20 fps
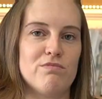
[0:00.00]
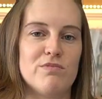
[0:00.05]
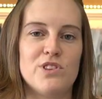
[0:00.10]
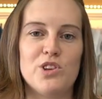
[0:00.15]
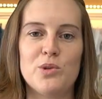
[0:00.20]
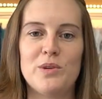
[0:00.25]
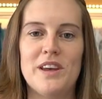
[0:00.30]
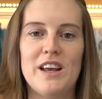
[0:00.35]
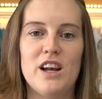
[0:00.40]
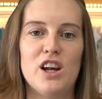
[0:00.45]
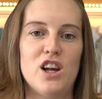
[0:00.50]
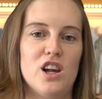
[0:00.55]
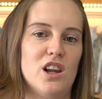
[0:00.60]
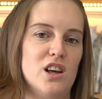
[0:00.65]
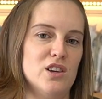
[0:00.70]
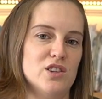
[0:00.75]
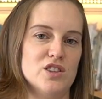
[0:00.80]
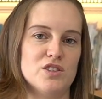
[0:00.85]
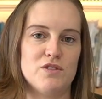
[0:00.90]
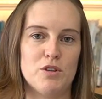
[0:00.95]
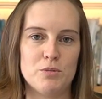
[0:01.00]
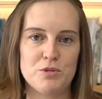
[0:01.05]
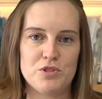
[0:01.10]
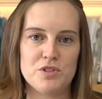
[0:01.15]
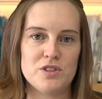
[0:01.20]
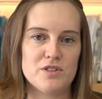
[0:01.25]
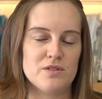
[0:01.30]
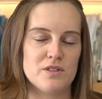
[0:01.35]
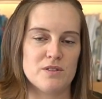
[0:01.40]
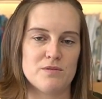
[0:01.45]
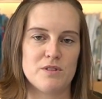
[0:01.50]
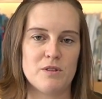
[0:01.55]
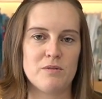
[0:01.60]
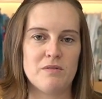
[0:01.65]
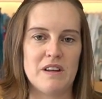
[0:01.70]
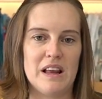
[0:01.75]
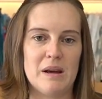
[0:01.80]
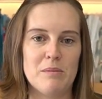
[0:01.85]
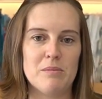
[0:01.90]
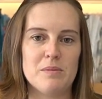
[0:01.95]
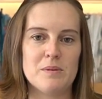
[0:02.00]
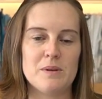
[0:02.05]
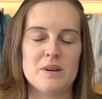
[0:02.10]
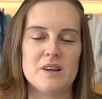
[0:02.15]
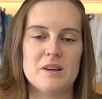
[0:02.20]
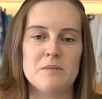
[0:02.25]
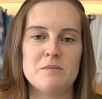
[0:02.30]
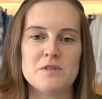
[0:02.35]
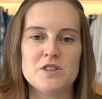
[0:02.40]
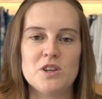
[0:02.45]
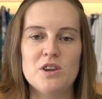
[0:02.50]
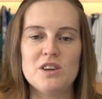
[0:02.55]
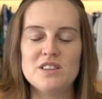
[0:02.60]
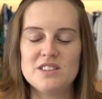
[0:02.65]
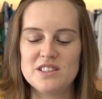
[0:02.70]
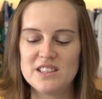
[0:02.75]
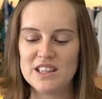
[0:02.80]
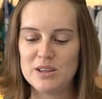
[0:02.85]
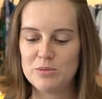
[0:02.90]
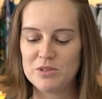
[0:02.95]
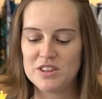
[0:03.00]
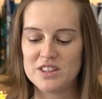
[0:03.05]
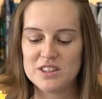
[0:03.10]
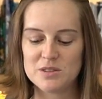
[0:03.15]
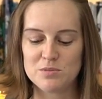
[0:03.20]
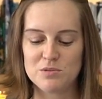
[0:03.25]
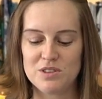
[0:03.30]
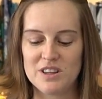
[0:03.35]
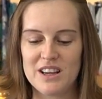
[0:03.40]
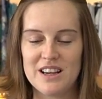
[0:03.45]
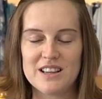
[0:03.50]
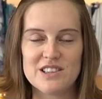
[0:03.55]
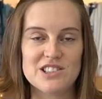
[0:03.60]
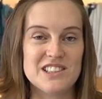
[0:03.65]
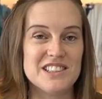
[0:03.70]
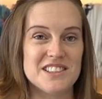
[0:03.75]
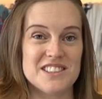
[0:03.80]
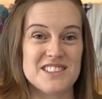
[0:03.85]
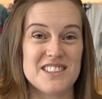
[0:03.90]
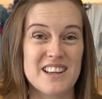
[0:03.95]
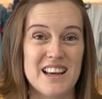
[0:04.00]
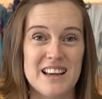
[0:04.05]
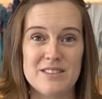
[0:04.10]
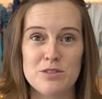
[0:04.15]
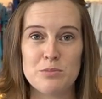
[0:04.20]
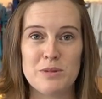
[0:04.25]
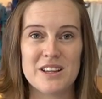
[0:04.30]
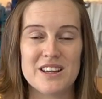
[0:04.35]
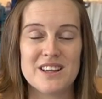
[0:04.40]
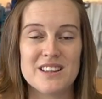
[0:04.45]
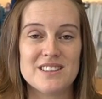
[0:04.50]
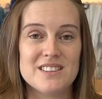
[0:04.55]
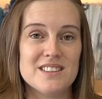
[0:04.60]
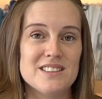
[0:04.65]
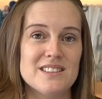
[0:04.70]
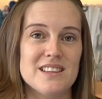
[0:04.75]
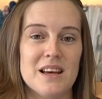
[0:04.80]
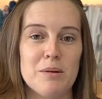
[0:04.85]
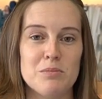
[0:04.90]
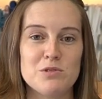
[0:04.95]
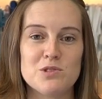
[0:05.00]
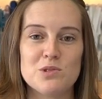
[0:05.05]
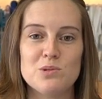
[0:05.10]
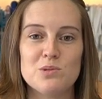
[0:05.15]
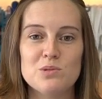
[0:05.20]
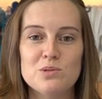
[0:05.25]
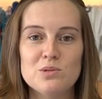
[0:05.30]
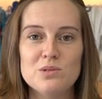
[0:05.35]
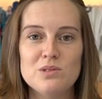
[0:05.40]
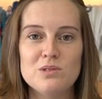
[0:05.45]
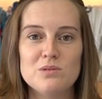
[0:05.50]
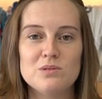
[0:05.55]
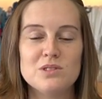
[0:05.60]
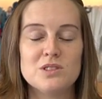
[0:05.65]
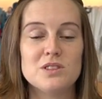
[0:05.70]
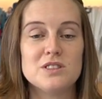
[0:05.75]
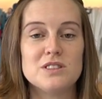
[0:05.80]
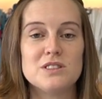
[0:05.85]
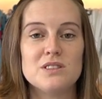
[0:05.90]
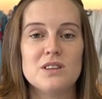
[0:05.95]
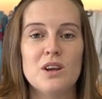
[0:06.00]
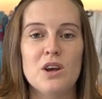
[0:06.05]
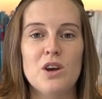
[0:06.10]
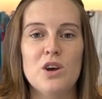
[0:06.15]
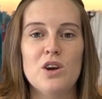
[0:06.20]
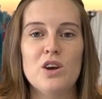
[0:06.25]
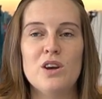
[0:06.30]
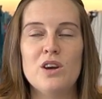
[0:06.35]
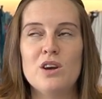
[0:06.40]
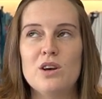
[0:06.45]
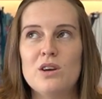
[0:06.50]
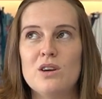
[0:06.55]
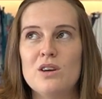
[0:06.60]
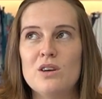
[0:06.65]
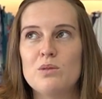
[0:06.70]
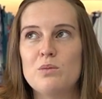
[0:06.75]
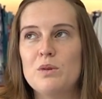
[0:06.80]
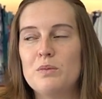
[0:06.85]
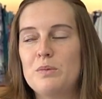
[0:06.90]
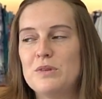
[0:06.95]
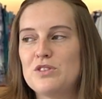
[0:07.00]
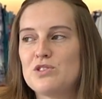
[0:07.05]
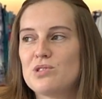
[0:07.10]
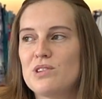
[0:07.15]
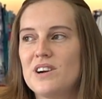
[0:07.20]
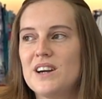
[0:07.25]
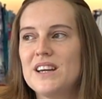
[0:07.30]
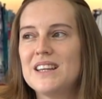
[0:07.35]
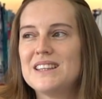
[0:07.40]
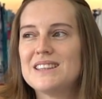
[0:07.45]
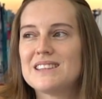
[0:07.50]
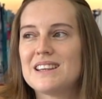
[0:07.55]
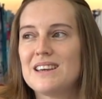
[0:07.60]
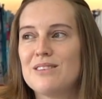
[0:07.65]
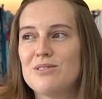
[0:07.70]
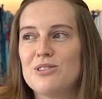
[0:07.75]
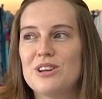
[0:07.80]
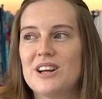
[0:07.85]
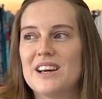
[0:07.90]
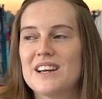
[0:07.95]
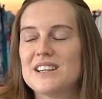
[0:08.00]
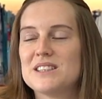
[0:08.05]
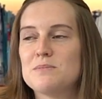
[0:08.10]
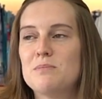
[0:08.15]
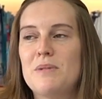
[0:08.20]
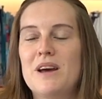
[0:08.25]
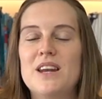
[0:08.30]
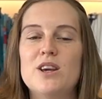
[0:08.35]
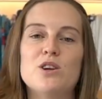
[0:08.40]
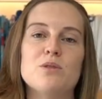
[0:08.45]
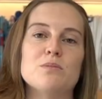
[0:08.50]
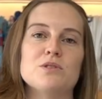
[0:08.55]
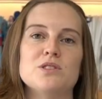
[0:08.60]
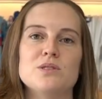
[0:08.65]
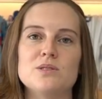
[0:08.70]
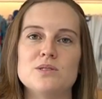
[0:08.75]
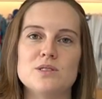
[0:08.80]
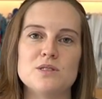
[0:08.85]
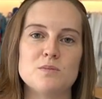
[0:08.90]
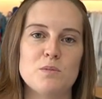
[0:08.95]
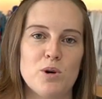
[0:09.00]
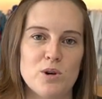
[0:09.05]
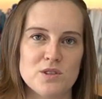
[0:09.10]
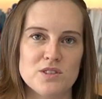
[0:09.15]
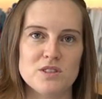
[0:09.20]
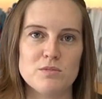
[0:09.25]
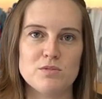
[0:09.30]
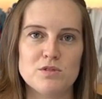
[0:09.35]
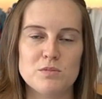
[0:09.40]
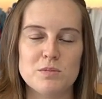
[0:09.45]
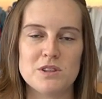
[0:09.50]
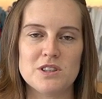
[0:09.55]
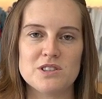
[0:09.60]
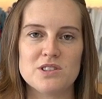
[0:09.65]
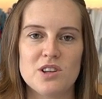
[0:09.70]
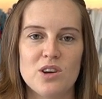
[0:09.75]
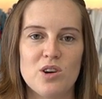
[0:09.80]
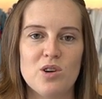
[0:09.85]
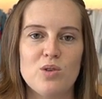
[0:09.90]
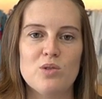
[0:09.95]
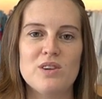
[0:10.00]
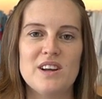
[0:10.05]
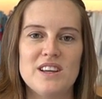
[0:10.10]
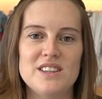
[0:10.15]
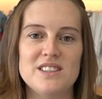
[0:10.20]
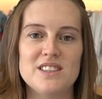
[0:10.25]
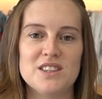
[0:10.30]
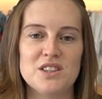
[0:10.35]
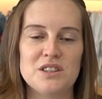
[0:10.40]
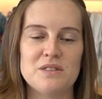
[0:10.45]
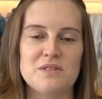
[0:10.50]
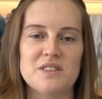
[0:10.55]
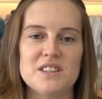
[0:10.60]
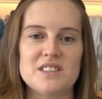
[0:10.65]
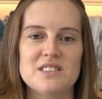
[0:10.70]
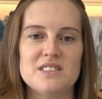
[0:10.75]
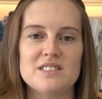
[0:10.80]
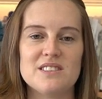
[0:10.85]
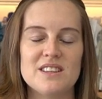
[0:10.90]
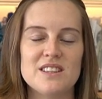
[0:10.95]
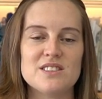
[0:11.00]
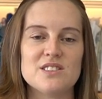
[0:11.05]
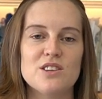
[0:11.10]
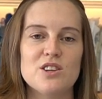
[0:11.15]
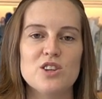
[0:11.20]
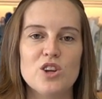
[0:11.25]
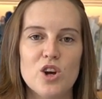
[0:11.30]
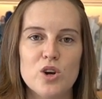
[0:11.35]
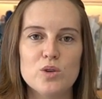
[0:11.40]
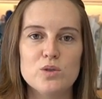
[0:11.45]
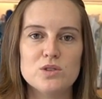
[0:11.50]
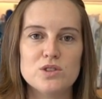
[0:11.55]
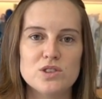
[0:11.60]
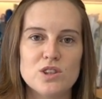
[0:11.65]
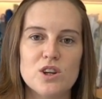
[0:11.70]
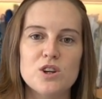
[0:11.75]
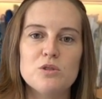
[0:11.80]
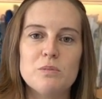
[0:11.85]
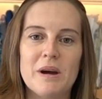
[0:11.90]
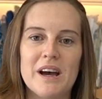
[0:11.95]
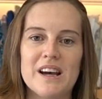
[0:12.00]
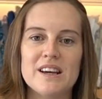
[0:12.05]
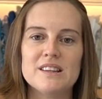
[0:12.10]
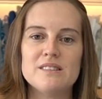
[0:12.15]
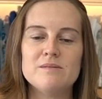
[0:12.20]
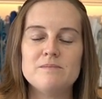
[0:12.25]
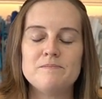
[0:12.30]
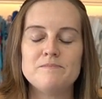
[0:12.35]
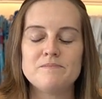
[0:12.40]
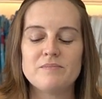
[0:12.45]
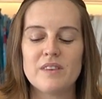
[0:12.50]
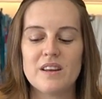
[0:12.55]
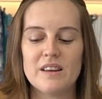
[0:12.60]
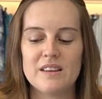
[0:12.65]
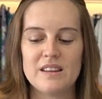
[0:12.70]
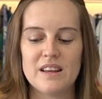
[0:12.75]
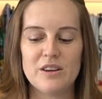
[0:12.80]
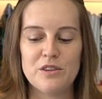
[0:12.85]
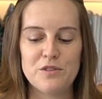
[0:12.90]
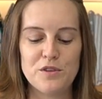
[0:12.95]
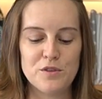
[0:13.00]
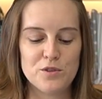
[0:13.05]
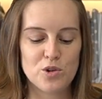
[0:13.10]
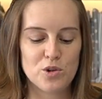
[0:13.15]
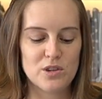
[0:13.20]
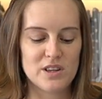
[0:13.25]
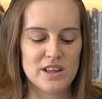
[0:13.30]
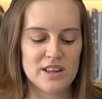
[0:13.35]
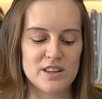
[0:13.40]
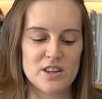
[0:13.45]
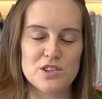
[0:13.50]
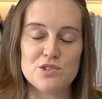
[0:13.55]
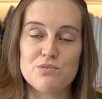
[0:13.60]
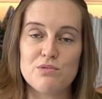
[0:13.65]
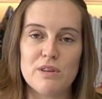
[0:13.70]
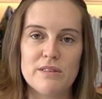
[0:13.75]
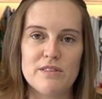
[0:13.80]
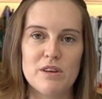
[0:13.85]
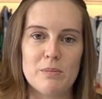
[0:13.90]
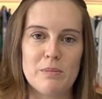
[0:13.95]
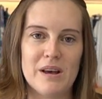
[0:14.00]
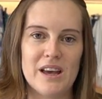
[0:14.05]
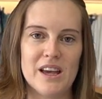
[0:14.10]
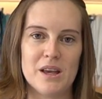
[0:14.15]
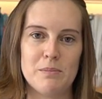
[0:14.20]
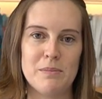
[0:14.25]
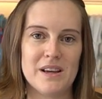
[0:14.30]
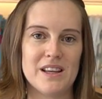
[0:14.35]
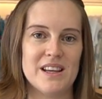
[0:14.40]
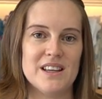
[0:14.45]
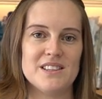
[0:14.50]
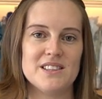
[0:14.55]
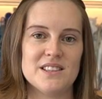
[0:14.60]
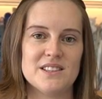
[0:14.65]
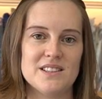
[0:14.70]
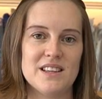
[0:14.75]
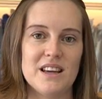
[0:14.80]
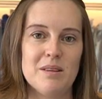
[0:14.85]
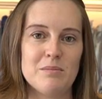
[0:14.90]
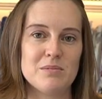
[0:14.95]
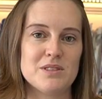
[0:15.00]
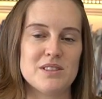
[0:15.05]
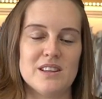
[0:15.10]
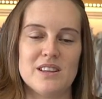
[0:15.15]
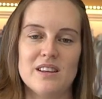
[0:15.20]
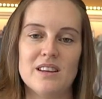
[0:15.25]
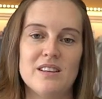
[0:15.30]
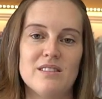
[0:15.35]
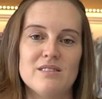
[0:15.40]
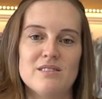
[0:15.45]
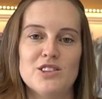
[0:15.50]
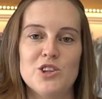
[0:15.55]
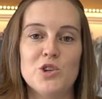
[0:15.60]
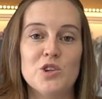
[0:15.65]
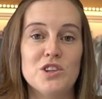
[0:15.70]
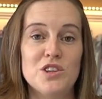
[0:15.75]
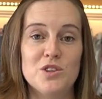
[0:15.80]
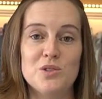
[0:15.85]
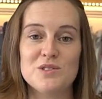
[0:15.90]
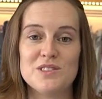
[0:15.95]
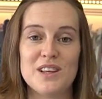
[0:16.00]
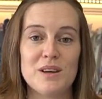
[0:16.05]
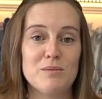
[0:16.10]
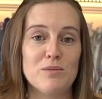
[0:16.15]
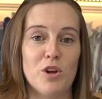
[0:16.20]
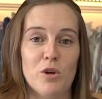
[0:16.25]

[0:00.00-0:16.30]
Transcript: doing loads of options for the front flap. Um, so you can see with this one, it actually doesn't have a magnetic snap at all because We've been trying to give you like as many options as possible because the whole idea of this is that it's a no-sew pattern. Now, if you've got like those rivet back magnetic snaps, then you can use them